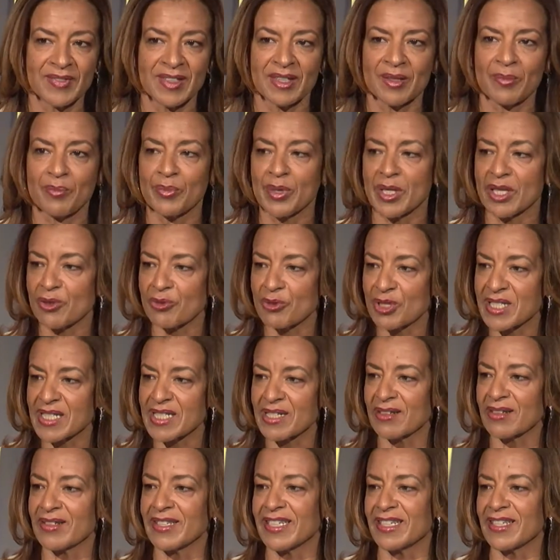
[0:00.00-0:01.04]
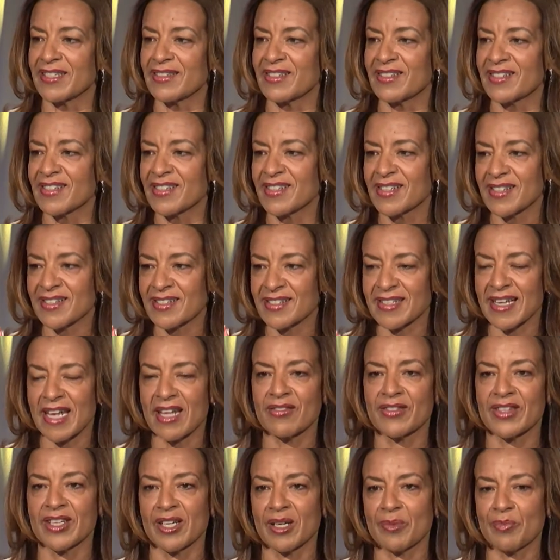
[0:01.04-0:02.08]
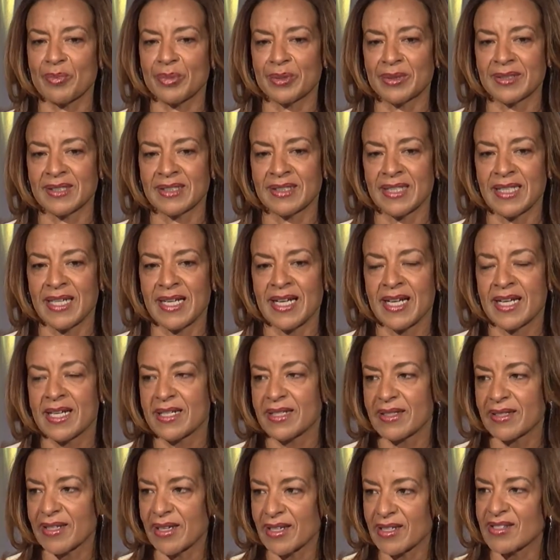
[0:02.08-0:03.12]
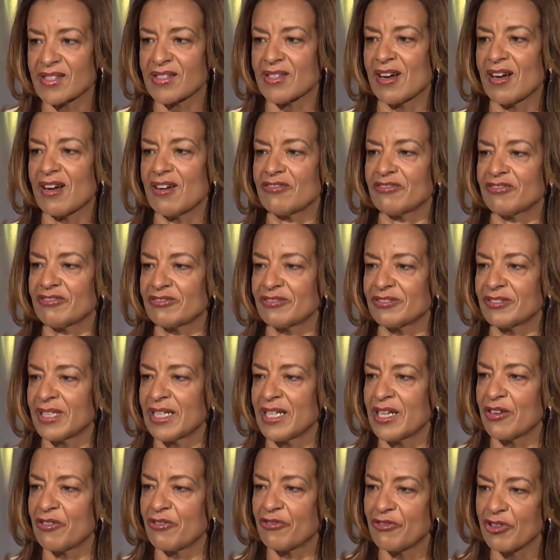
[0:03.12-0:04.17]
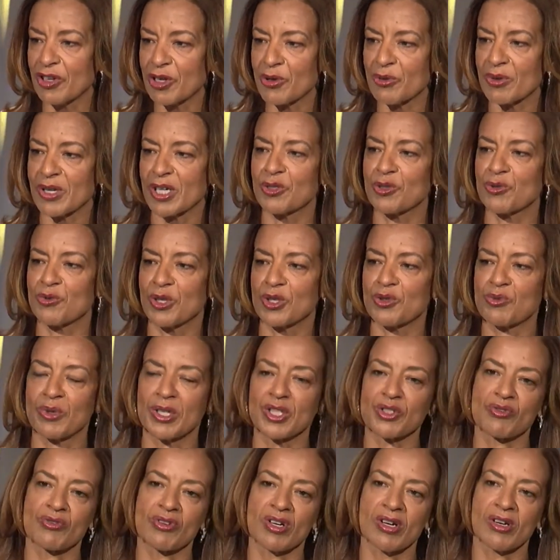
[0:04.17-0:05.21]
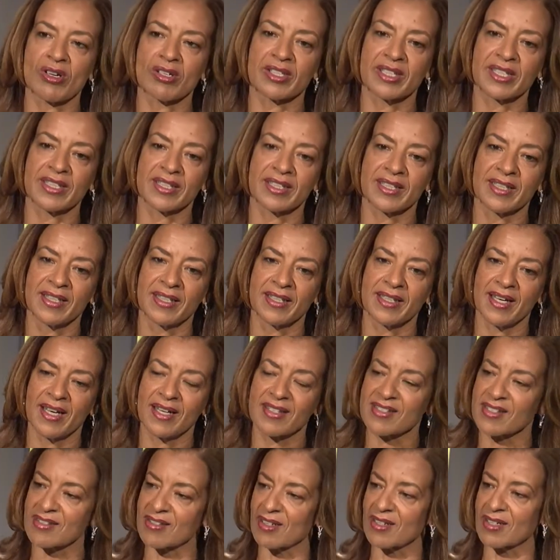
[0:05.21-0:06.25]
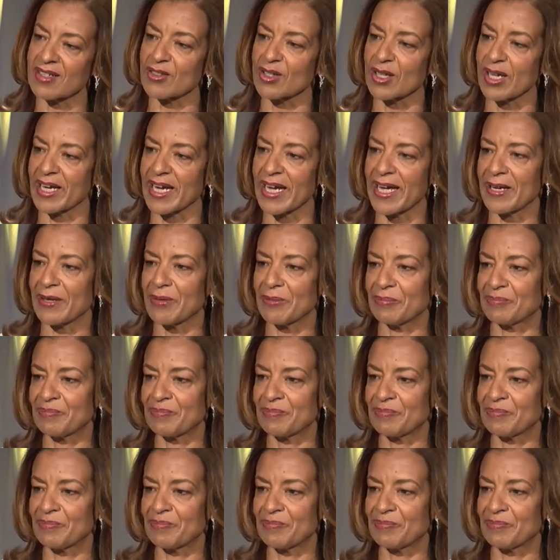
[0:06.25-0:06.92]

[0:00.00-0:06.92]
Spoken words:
be resilient, stand up, dust off, figure out what went wrong, and start again.